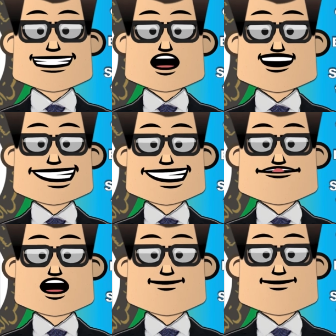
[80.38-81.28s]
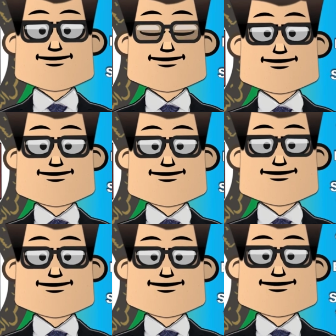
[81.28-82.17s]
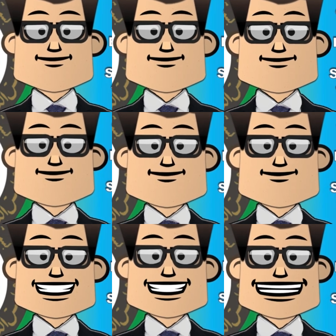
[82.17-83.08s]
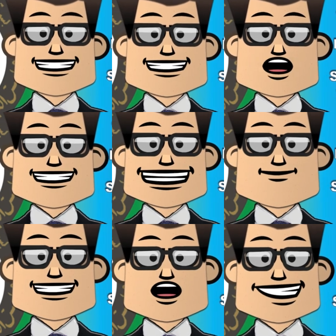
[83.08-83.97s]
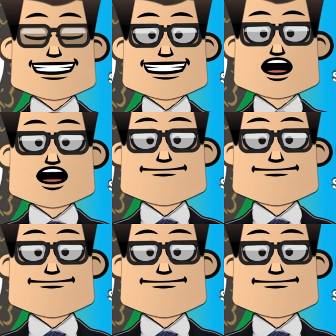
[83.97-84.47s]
of the proposal. The Peninsula Shield Force is the